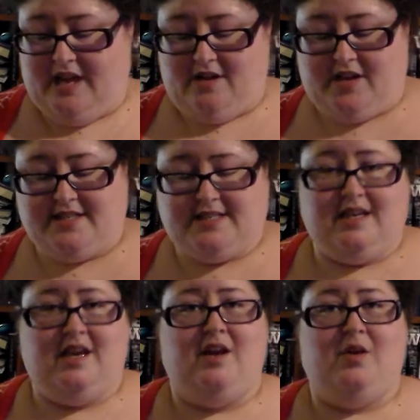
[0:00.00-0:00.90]
and I
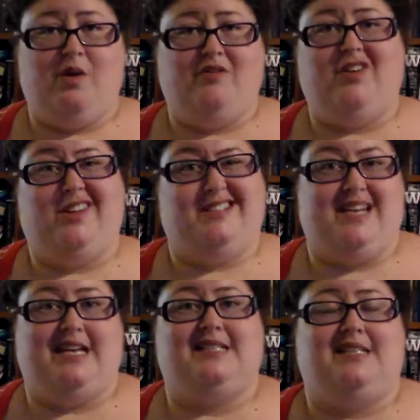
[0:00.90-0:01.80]
guess what
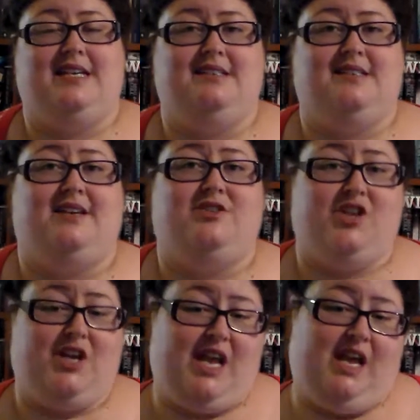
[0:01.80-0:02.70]
follows next is a
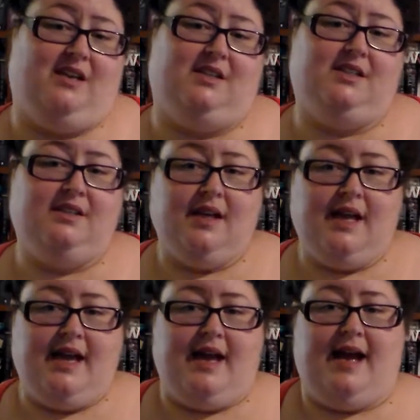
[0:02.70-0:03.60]
journey
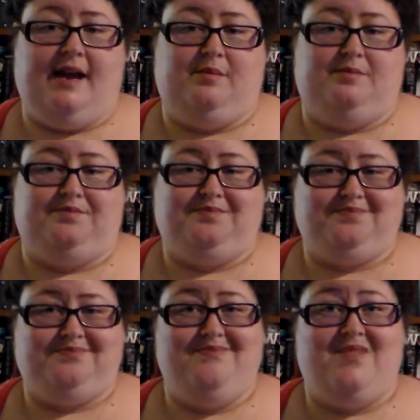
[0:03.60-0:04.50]

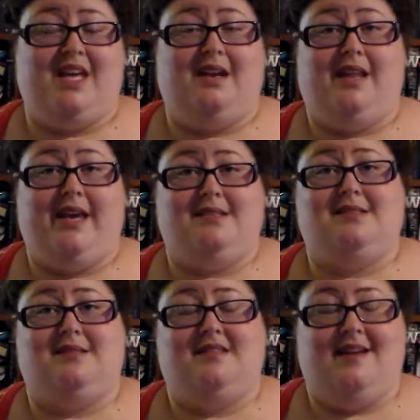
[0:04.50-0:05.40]
that
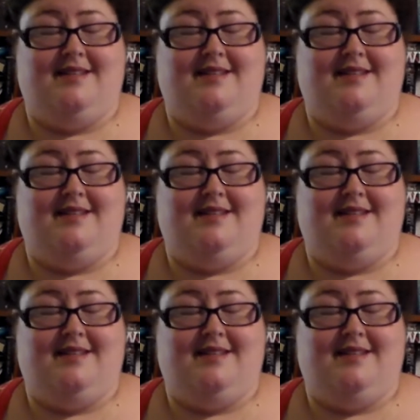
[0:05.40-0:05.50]
allows